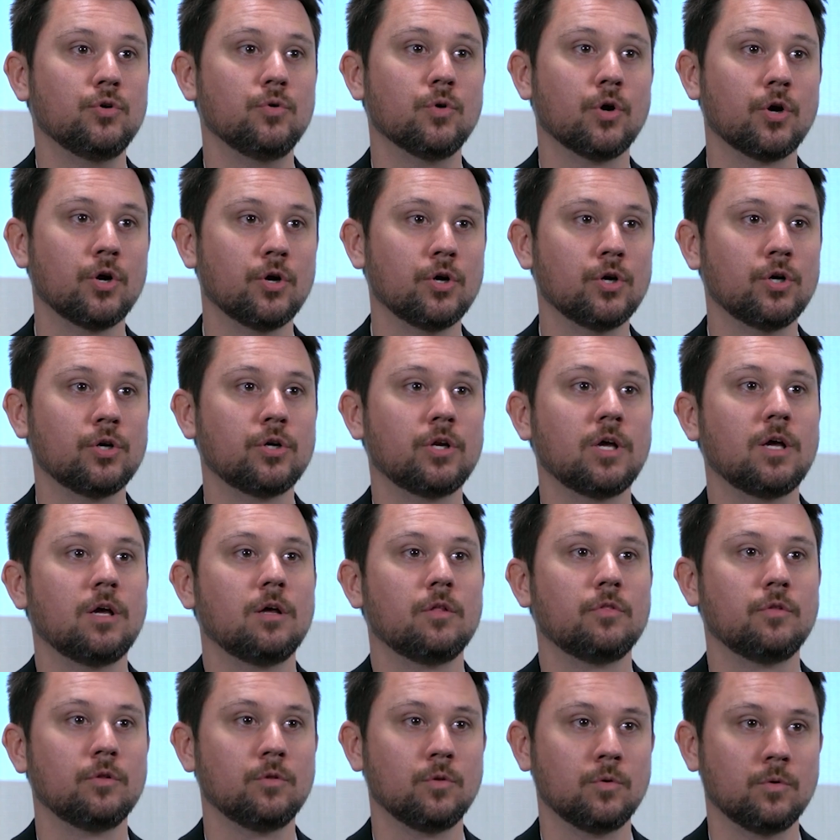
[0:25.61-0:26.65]
who
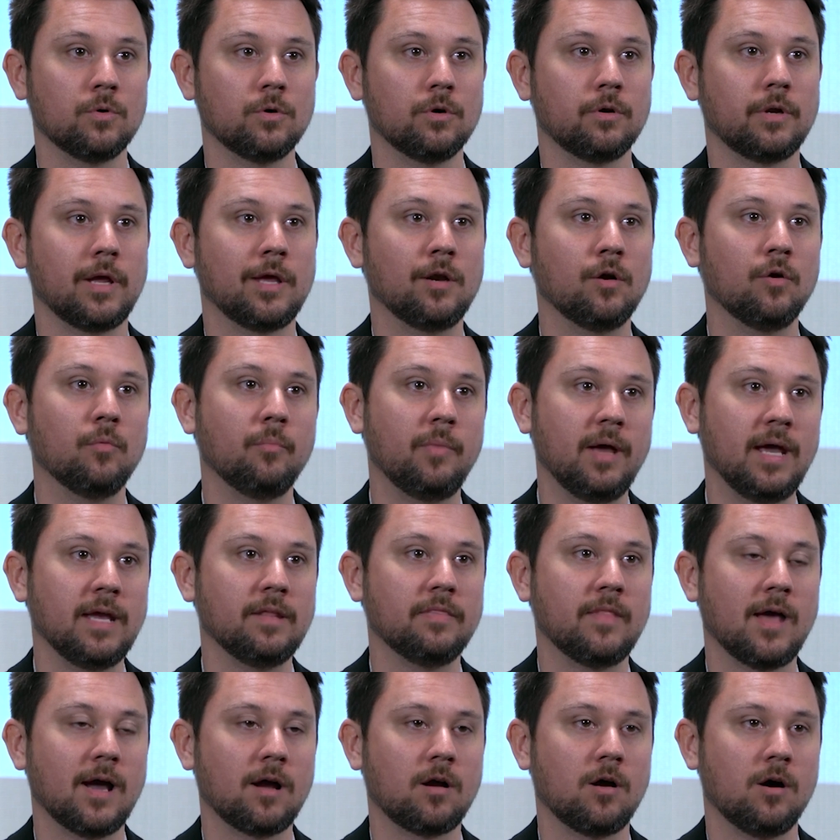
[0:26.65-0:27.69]
heard the Lord and obeyed
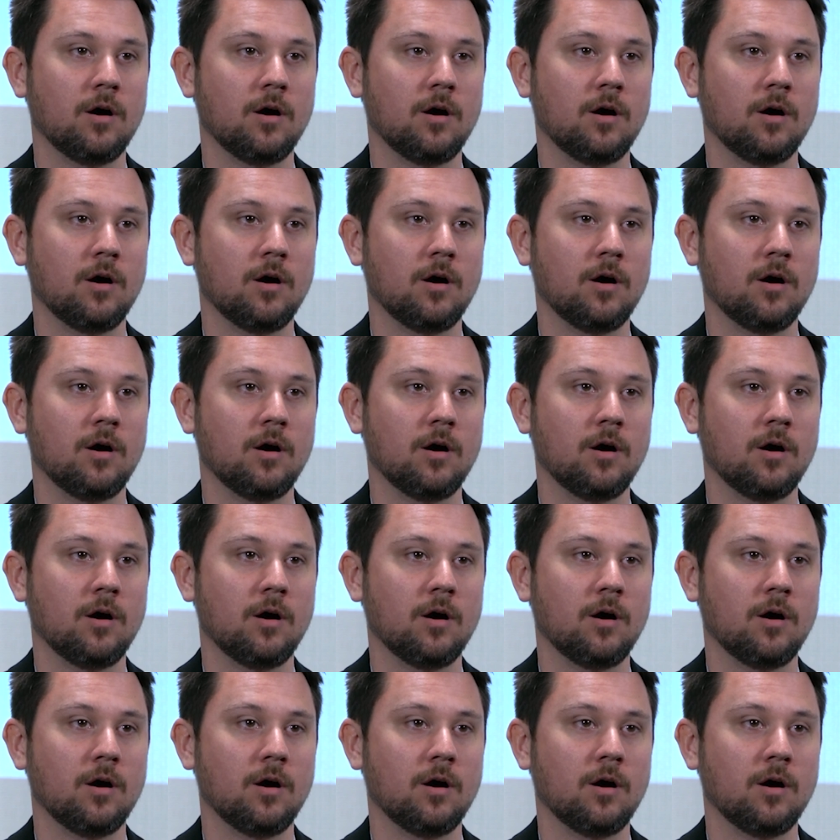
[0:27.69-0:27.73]
that